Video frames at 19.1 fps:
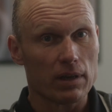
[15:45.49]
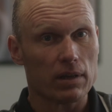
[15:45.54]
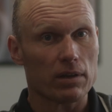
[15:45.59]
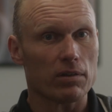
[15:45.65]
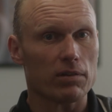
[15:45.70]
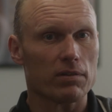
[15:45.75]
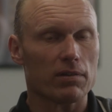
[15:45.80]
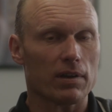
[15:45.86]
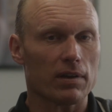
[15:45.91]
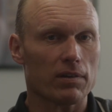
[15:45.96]

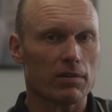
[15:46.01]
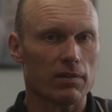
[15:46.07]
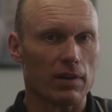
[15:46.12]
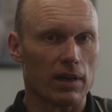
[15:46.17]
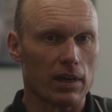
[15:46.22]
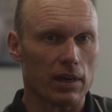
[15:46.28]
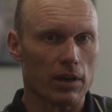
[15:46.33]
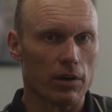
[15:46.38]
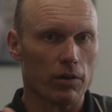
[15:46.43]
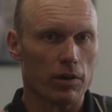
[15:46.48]
You'll see a
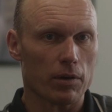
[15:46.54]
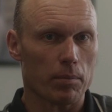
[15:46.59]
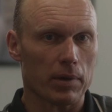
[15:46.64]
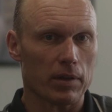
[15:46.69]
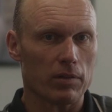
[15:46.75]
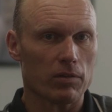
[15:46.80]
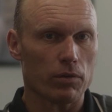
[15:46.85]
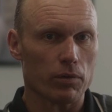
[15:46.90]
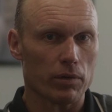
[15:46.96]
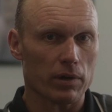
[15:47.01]
CEO come
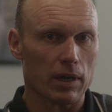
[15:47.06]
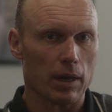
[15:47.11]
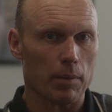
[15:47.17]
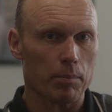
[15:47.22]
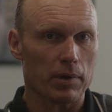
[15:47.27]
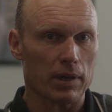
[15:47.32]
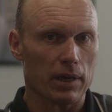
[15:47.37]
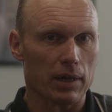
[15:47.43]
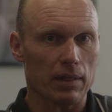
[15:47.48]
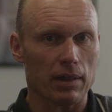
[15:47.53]
into a
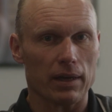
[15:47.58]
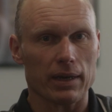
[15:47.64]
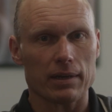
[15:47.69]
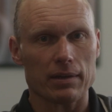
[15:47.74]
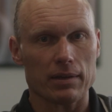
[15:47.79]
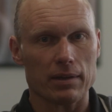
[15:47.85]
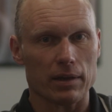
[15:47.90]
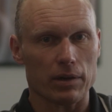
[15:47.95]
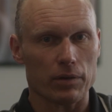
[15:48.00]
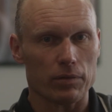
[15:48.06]
company
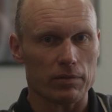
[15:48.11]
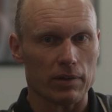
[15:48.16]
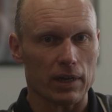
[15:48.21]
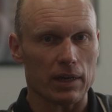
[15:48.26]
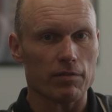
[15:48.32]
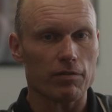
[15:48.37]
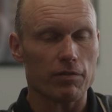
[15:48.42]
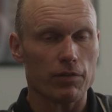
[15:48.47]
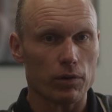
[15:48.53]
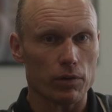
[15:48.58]
like
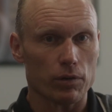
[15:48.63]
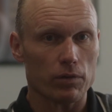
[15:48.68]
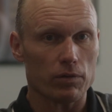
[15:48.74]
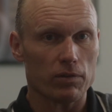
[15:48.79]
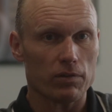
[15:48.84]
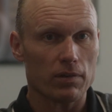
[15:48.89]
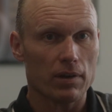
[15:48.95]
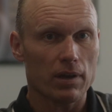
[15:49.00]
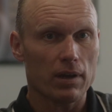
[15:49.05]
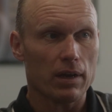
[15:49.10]
Dean
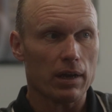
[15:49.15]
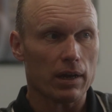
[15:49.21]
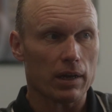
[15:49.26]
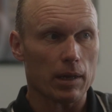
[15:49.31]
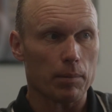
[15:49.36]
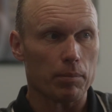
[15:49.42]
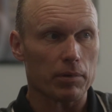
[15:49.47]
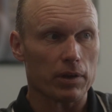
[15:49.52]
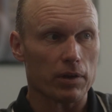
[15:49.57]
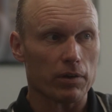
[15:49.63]
Foods a
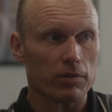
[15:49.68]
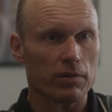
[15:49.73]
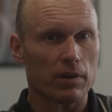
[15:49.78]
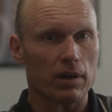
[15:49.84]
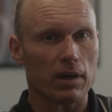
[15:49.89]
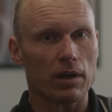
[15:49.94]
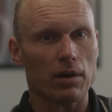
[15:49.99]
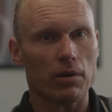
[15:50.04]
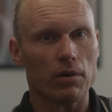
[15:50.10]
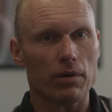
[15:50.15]
couple years
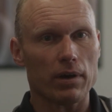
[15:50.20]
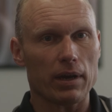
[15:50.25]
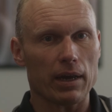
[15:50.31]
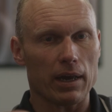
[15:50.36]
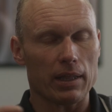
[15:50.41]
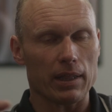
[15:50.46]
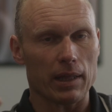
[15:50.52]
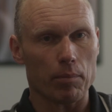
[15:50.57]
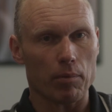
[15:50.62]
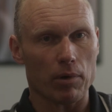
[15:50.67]
ago,
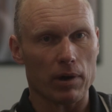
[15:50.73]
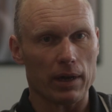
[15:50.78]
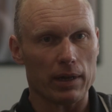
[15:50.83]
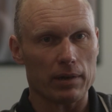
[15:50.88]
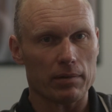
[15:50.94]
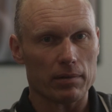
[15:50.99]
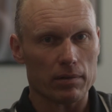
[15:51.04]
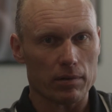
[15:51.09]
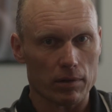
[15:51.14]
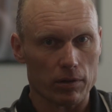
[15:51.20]
and they bought
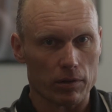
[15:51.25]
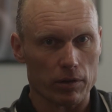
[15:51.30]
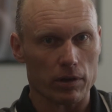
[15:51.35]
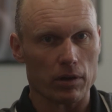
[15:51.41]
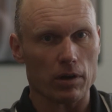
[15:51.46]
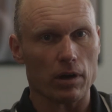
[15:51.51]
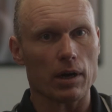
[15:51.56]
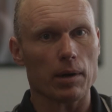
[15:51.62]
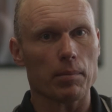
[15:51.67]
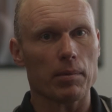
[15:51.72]
Good
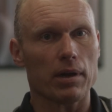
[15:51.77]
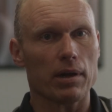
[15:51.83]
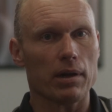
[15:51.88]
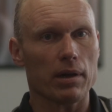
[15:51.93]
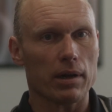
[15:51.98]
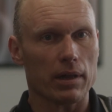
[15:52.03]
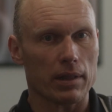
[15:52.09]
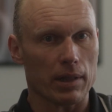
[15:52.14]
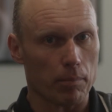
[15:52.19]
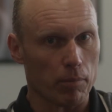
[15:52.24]

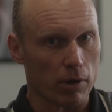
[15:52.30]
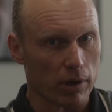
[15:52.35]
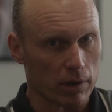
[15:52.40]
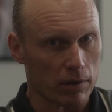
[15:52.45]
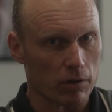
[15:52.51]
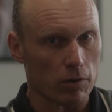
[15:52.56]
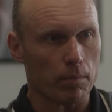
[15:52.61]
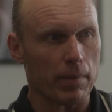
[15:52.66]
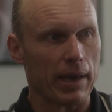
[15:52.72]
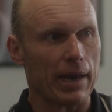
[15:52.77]
Karma and they bought
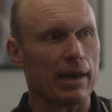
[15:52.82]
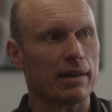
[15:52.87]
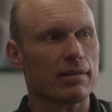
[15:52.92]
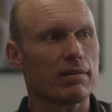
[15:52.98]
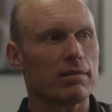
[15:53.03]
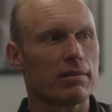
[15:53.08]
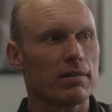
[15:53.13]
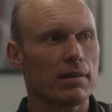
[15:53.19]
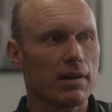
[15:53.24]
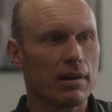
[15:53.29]
Uncle
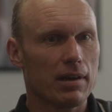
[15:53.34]
Matt's,